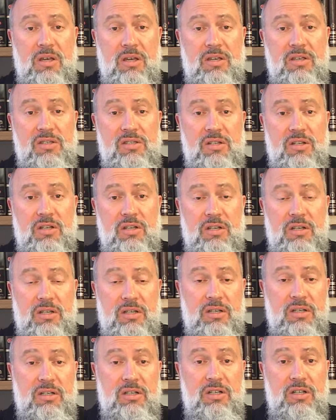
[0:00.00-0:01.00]
is
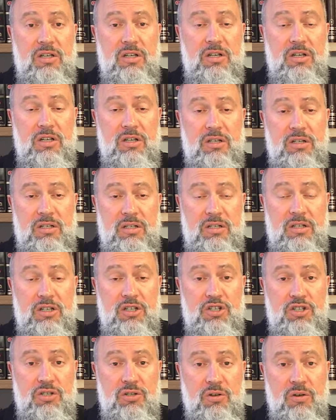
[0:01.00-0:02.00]

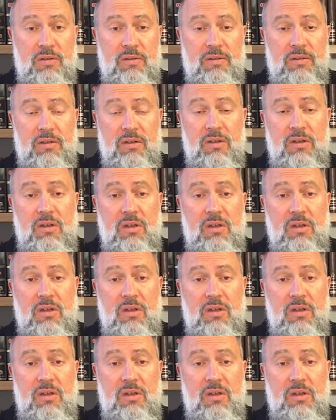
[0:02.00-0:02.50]
lishnoth,